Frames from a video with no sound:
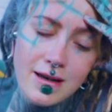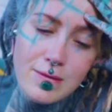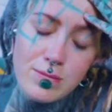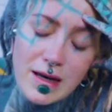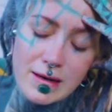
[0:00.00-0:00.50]

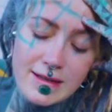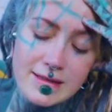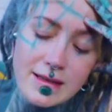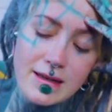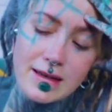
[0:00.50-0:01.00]

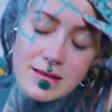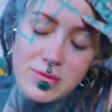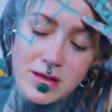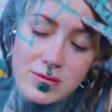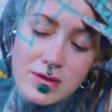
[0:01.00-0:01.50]
amazing
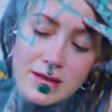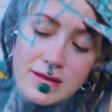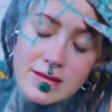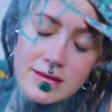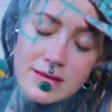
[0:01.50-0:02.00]

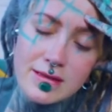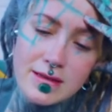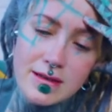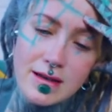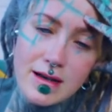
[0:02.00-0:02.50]
experience
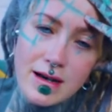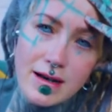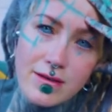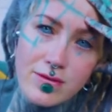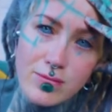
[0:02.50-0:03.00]

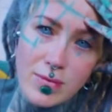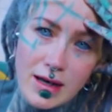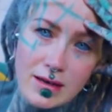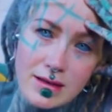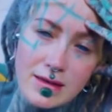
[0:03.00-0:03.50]
I've
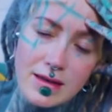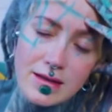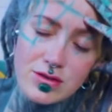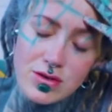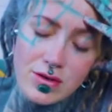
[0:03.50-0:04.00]
made in
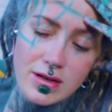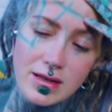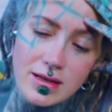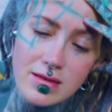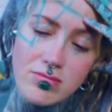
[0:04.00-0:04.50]
that
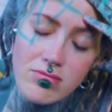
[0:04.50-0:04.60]
journey.